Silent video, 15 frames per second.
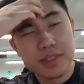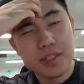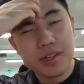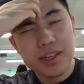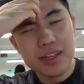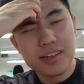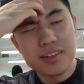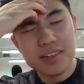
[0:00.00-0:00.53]
so
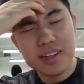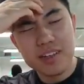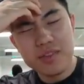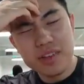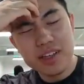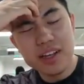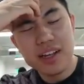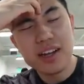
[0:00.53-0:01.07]
yeah, I,
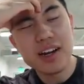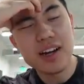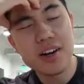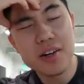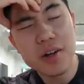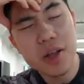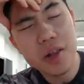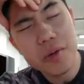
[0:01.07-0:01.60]
could, I, I,
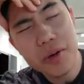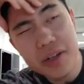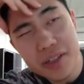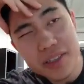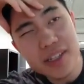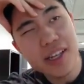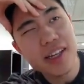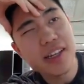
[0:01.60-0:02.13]
don't know how long I'm gonna
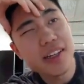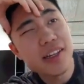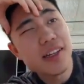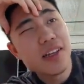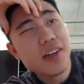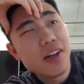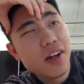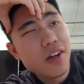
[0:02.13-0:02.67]
stay.
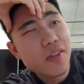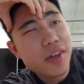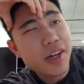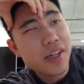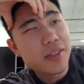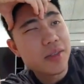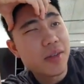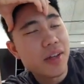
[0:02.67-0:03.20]
Hopefully
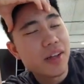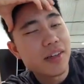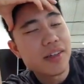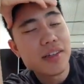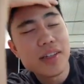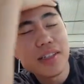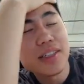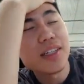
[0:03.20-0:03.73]
not too long,
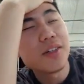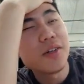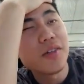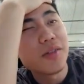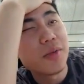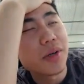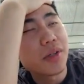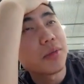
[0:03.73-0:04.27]
because I do
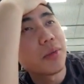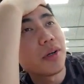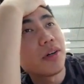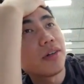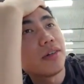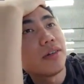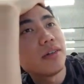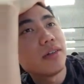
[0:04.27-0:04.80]
have to work tomorrow.